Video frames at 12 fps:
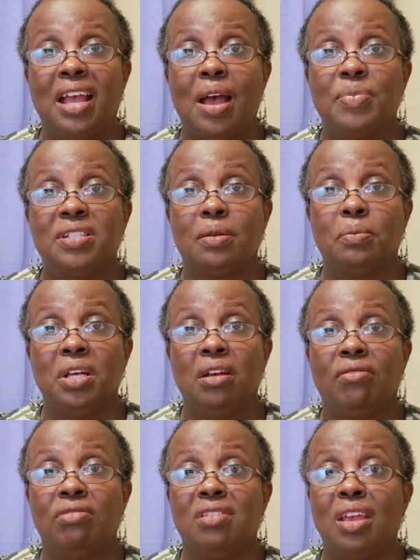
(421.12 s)
copies a
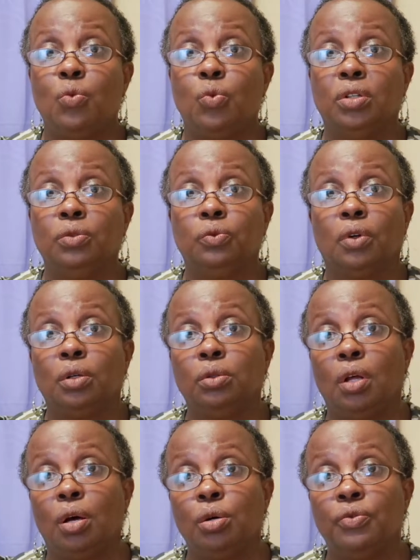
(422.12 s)
month, they will
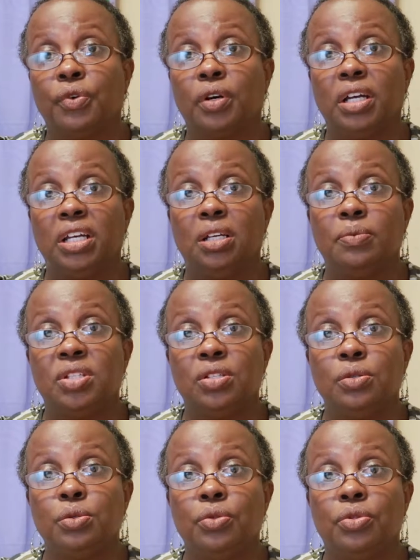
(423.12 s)
roll over up
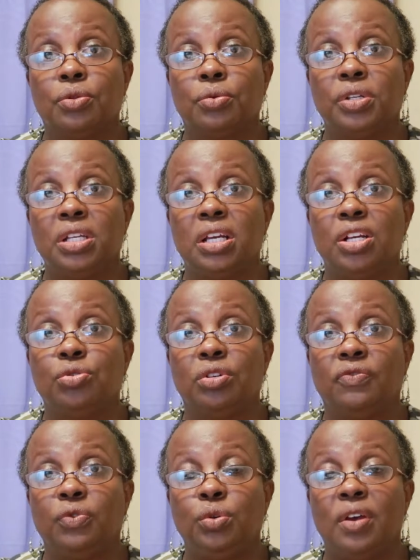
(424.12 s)
to
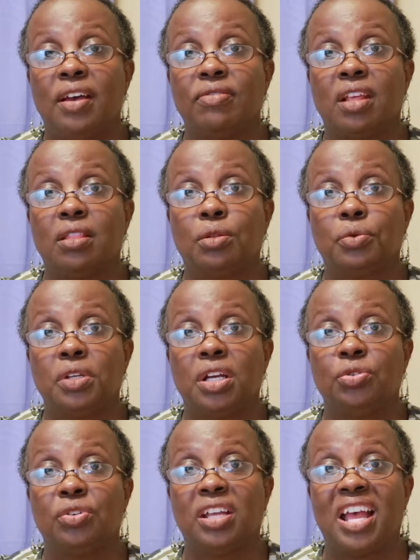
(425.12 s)
300 if you have that
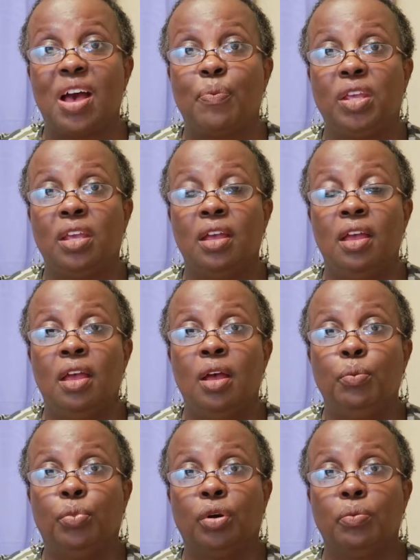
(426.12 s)
300 copy
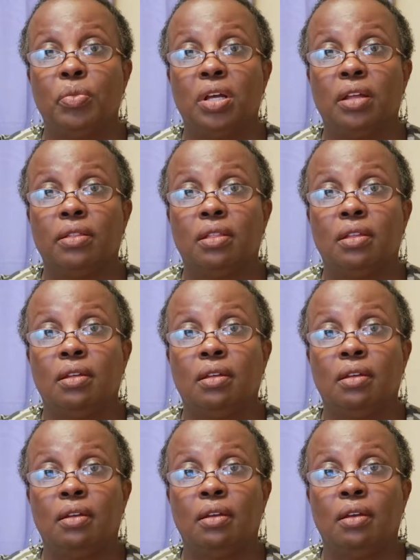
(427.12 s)
per month
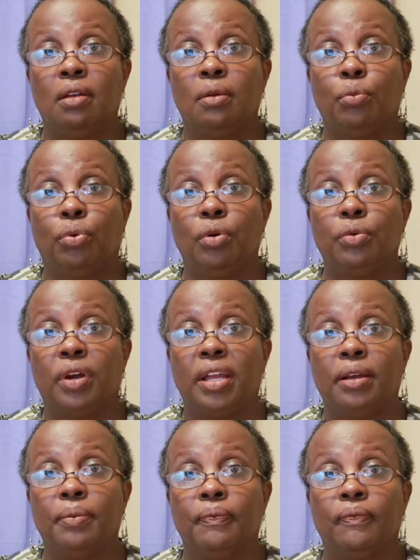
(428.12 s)

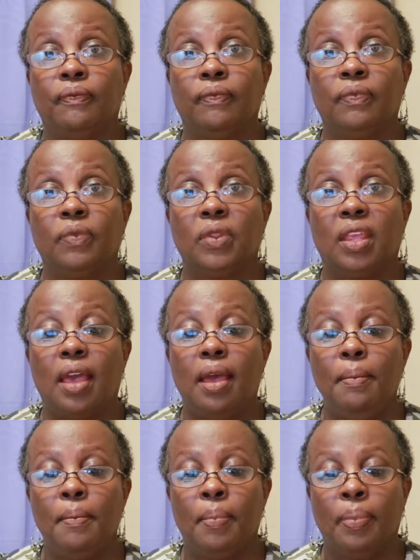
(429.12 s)
program. Okay,